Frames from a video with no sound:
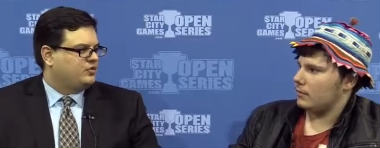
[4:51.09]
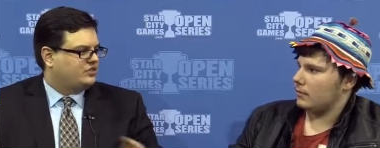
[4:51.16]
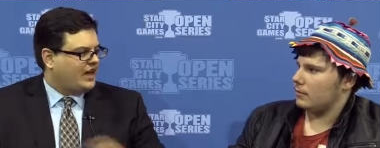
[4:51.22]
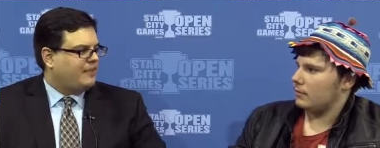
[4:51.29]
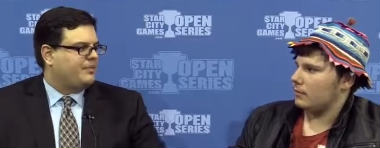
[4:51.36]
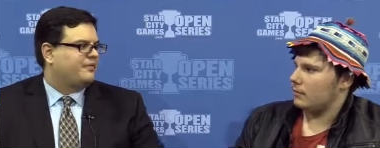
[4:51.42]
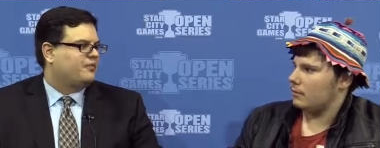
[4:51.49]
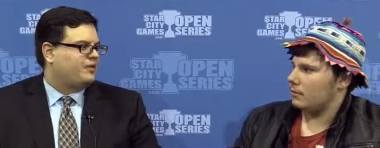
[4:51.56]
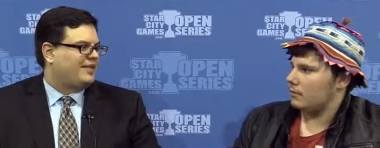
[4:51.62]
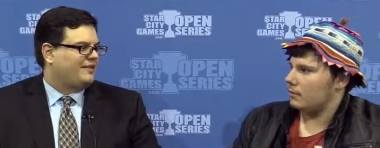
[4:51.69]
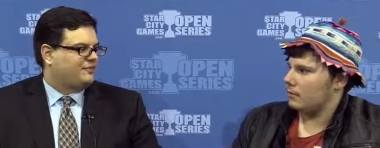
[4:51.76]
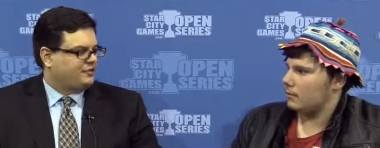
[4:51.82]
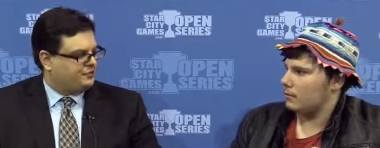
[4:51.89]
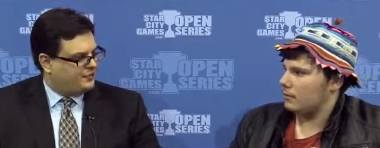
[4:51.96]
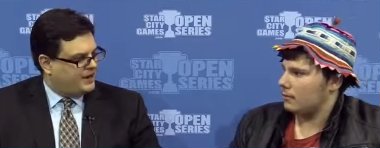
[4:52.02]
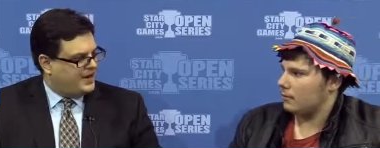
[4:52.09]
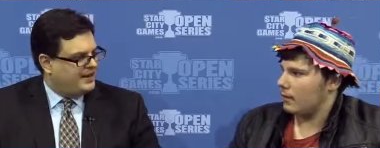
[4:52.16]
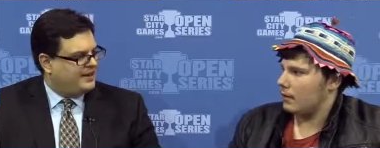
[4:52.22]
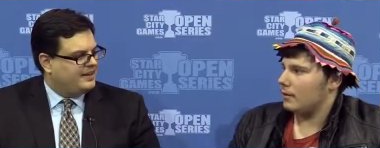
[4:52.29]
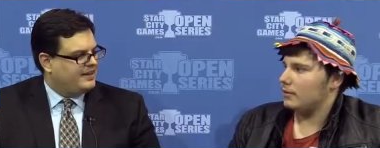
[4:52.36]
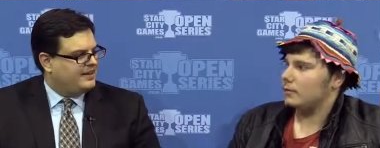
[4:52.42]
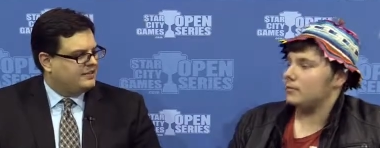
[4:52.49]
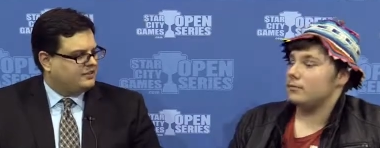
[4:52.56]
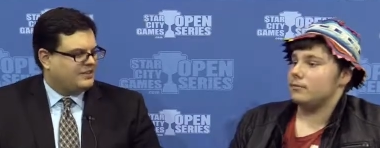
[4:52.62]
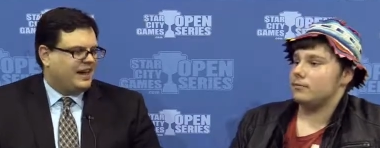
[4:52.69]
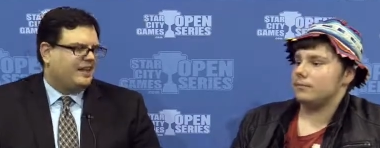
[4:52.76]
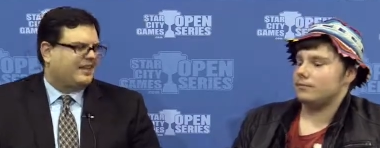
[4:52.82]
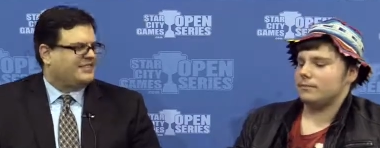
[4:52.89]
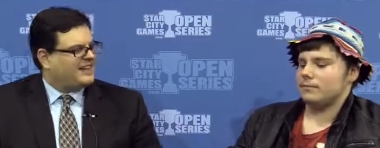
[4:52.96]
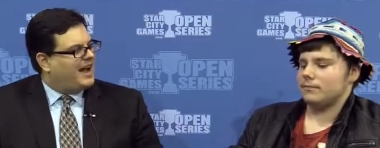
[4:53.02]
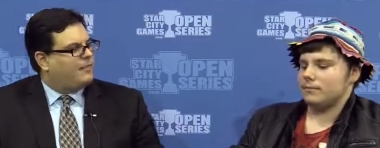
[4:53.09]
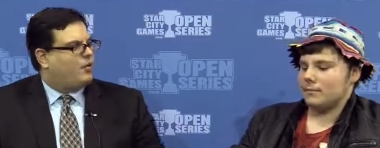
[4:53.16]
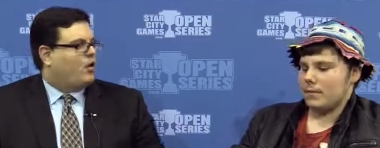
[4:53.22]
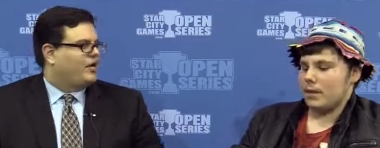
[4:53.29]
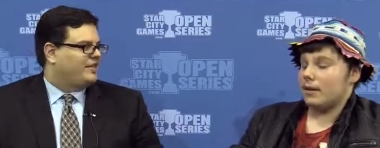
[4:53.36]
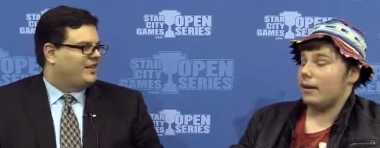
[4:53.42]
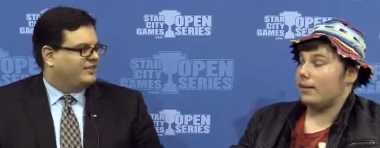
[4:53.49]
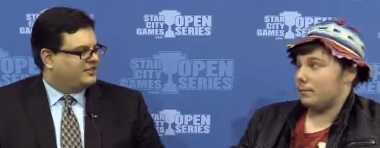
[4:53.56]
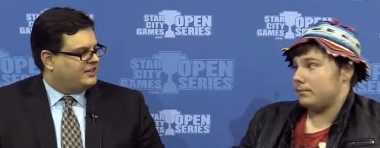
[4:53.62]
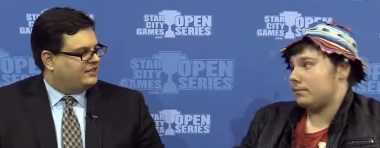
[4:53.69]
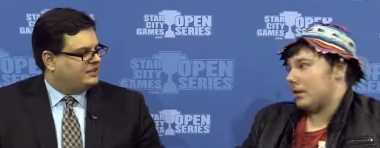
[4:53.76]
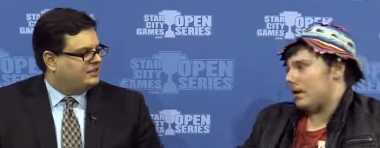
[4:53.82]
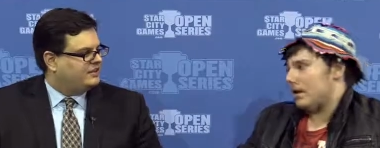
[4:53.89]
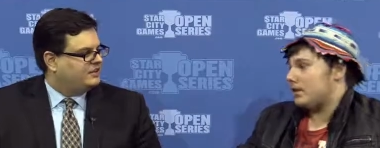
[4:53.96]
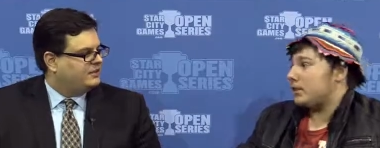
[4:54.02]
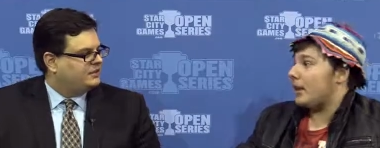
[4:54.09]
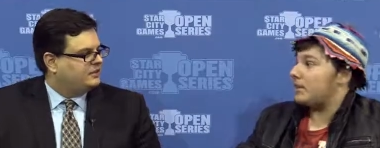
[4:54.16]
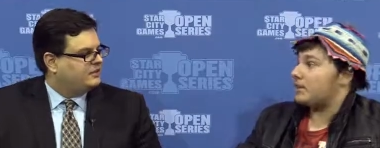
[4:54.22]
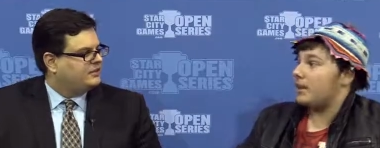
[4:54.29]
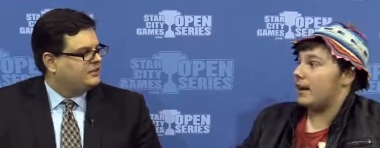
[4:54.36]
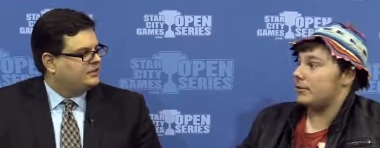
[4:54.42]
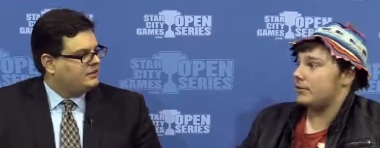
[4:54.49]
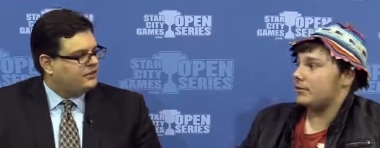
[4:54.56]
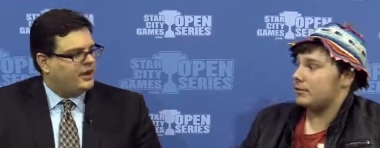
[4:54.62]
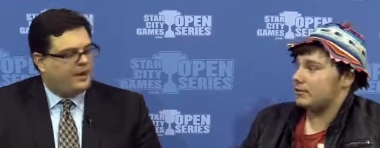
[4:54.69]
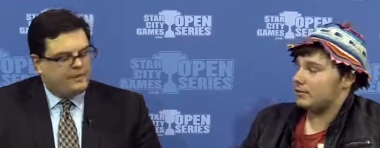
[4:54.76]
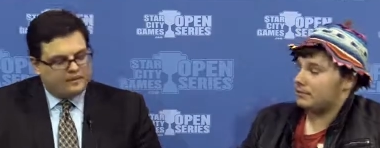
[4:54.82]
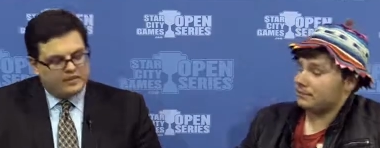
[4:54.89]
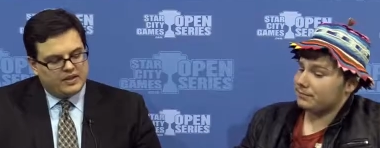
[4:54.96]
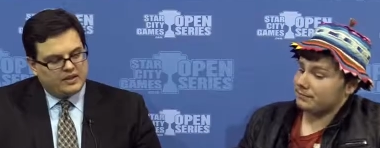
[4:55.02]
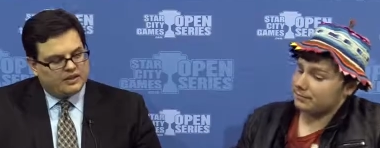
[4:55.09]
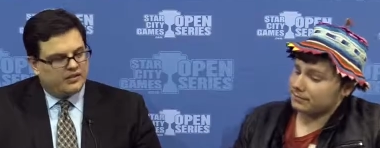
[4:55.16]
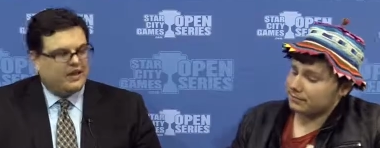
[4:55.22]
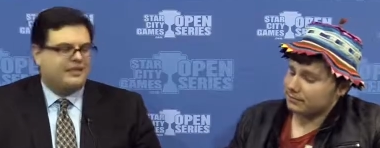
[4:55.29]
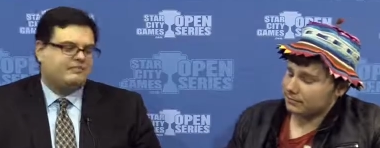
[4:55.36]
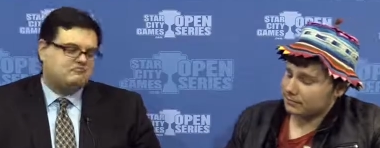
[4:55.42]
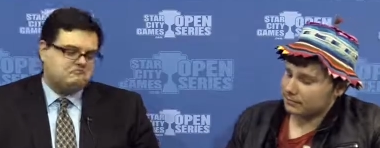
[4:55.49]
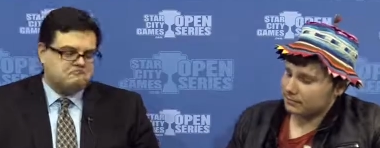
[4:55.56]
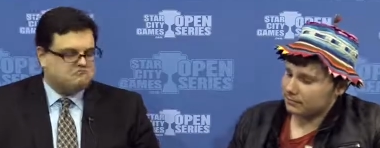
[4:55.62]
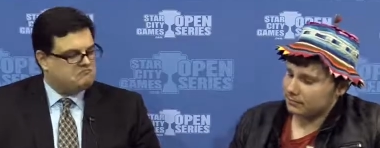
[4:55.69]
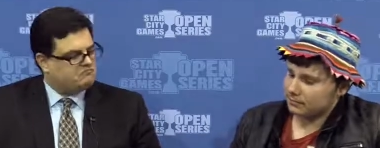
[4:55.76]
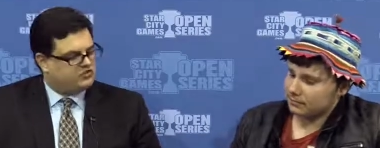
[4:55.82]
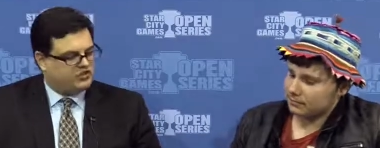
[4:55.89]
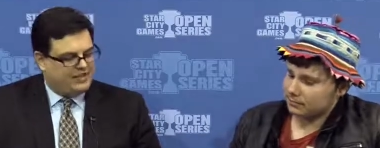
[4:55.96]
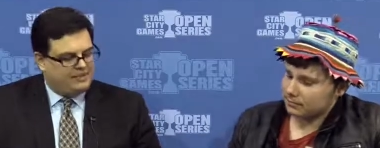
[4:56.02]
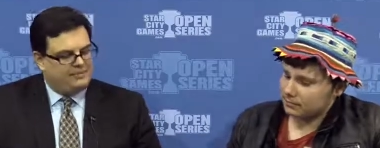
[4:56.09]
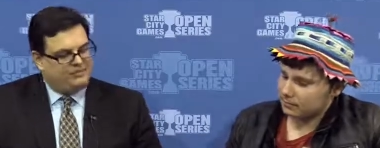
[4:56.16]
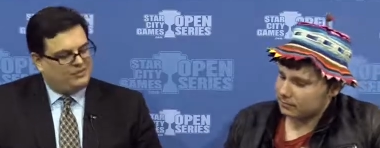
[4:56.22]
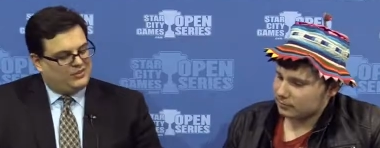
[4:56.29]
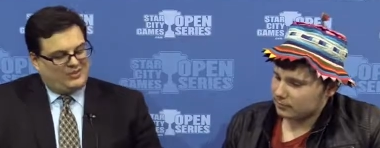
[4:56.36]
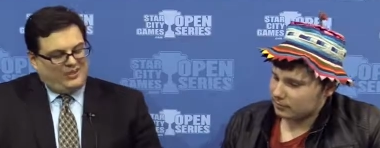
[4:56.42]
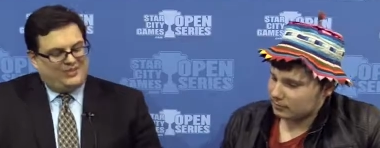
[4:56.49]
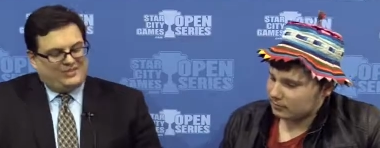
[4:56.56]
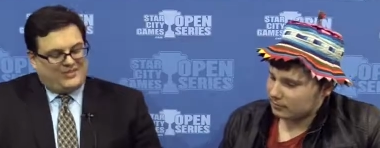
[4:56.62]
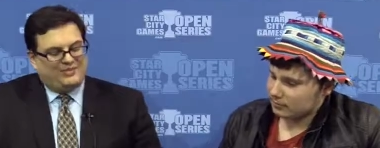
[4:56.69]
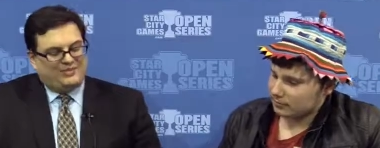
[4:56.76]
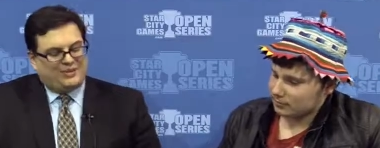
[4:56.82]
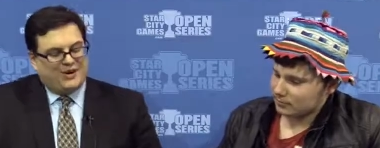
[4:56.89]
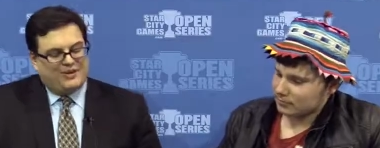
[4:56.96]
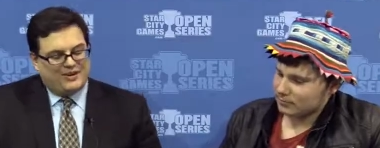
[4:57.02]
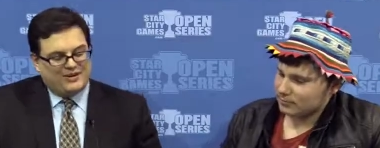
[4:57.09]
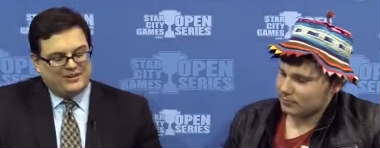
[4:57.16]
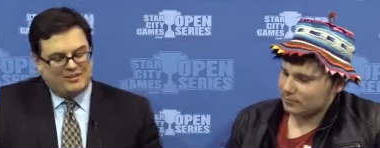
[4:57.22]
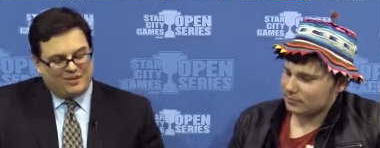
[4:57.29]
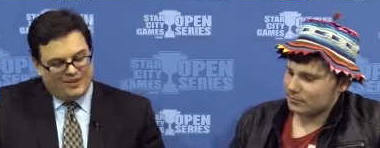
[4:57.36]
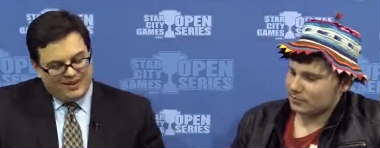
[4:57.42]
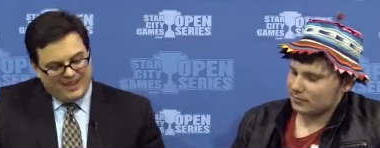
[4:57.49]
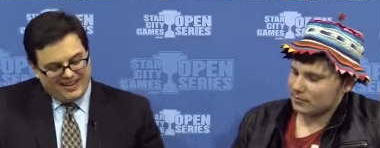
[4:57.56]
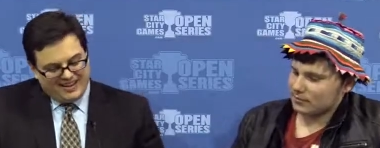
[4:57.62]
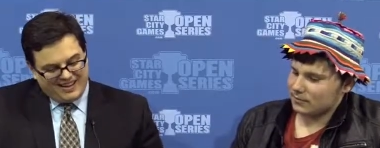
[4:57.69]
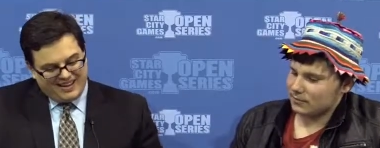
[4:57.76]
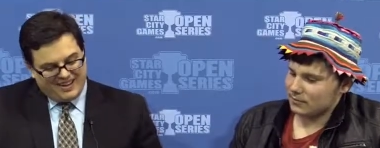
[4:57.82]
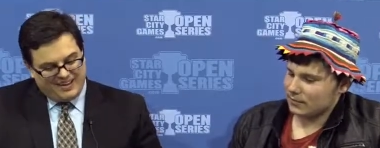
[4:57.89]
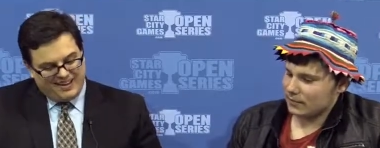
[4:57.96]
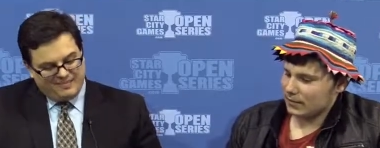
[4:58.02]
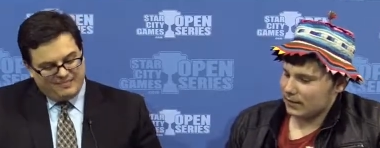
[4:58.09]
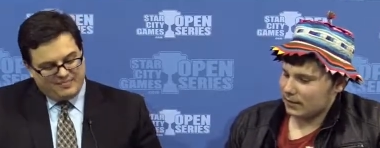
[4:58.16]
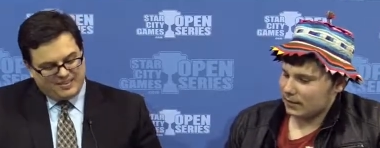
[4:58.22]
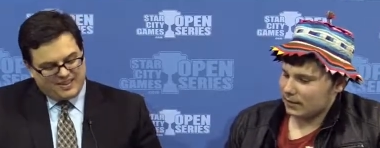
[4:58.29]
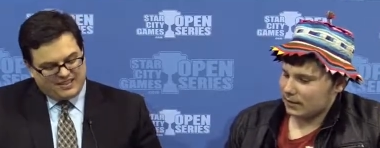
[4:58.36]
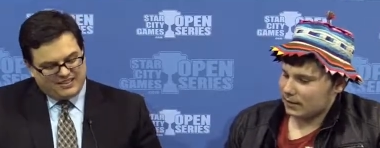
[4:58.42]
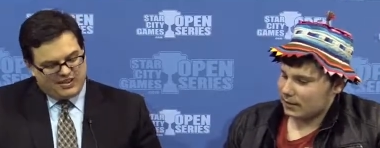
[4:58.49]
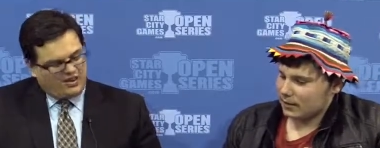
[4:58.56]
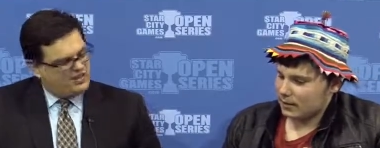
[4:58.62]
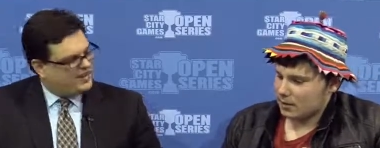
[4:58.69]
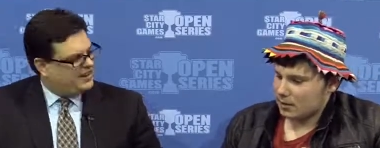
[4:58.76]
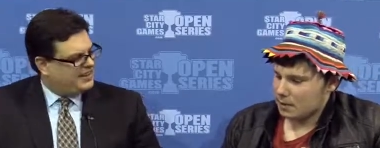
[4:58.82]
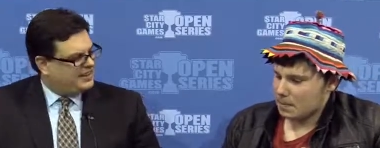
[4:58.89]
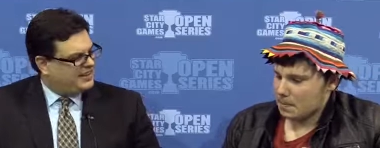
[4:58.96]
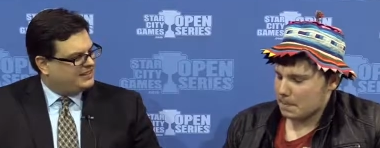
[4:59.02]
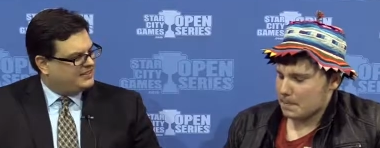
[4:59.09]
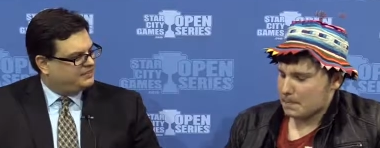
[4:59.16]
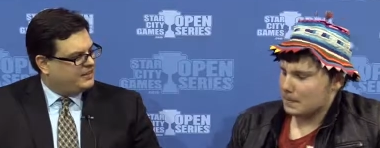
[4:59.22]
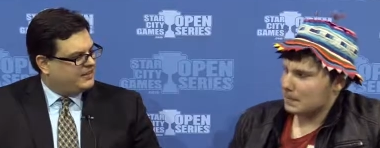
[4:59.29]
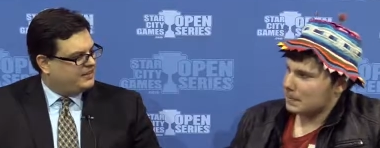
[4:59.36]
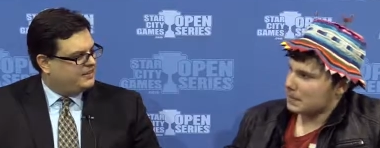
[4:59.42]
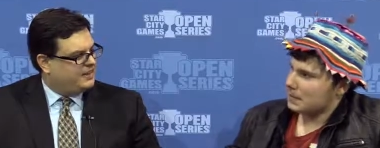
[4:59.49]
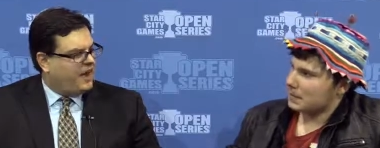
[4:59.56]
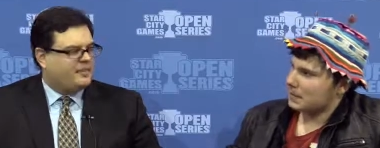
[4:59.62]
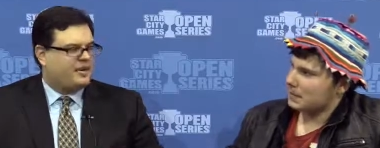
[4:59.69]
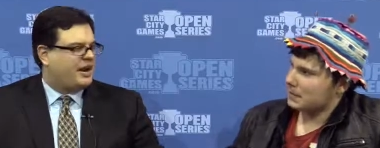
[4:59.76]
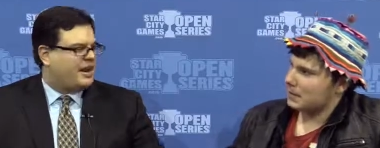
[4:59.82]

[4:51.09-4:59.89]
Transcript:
Speaker 1: stop them from doing that for free. So it's kind of like a time walk in that sense.
Speaker 2: In a sense,
Speaker 1: yes. Okay. That seems seems pretty reasonable. Uh, that's a card that has been not been